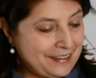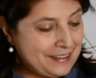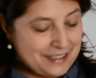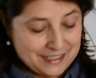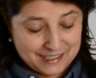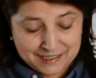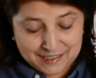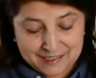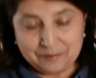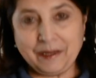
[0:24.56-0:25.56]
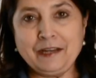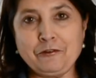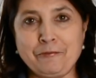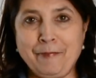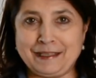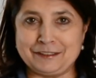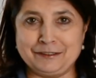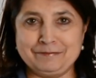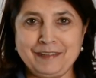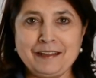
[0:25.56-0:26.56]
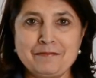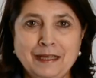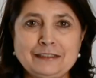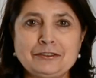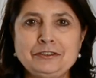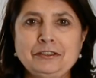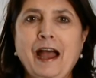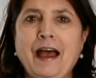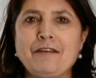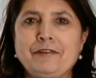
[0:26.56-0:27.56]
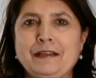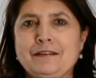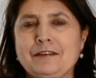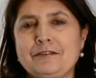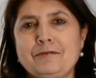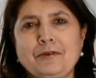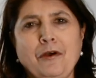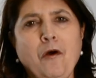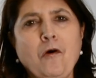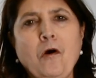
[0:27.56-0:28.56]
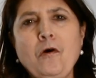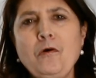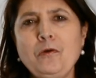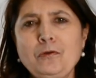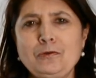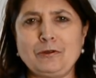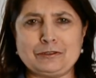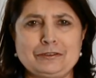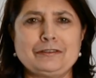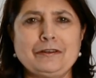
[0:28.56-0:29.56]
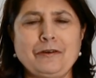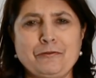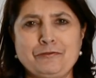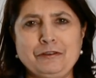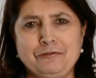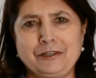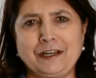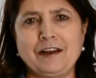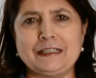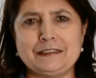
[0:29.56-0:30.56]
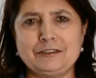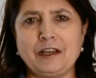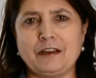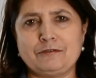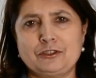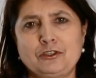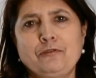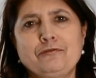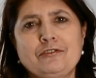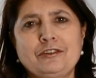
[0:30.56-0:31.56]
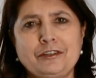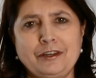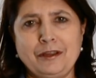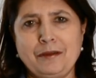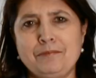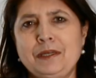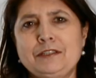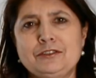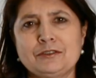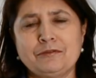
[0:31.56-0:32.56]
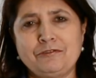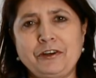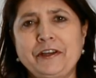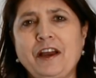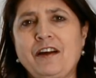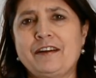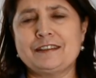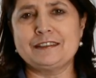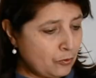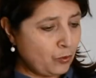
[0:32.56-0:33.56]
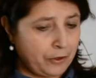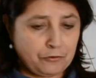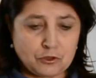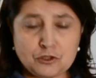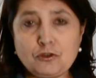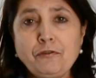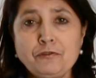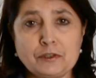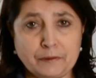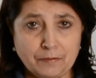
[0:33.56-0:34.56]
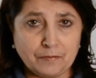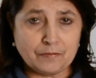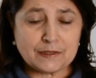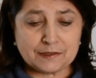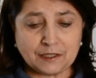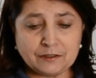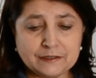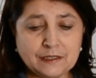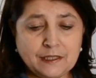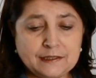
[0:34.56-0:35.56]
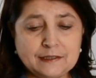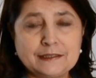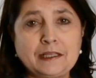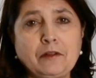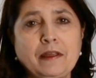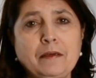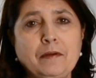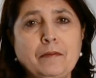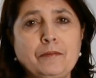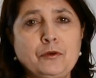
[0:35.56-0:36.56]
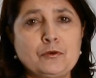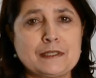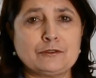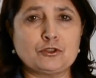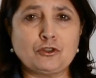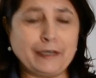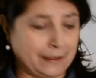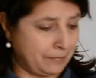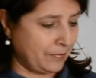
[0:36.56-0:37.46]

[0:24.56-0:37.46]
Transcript: scissors are made of metal, and metal you have in a whole lot of different kinds. You have softer, medium, very hard. One of the softer steels is the steel they use in Zollingen.